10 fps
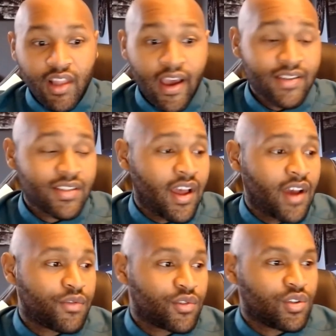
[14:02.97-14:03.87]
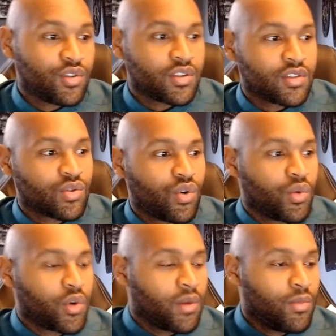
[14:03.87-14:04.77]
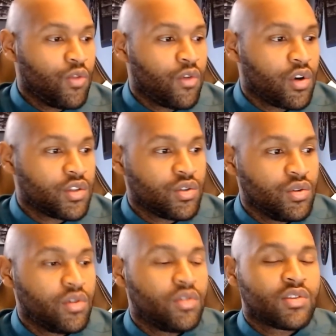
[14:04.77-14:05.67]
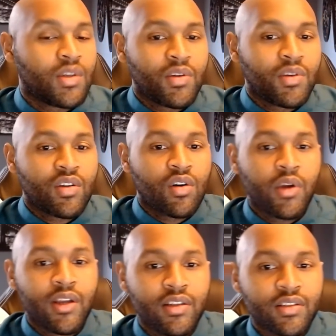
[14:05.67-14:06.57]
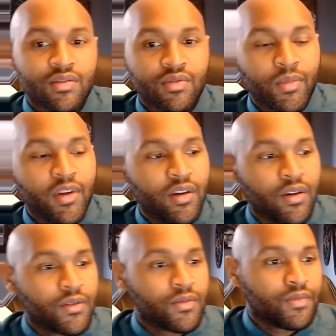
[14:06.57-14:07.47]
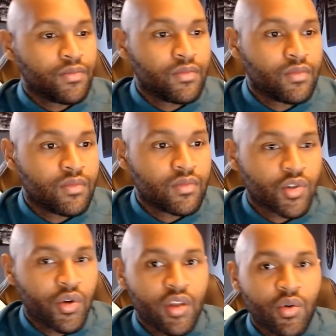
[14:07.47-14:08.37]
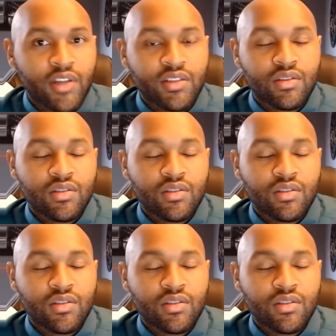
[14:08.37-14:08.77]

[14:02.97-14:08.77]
slide for searching and sorting. We're going to move on to something called array lists from here. So any questions?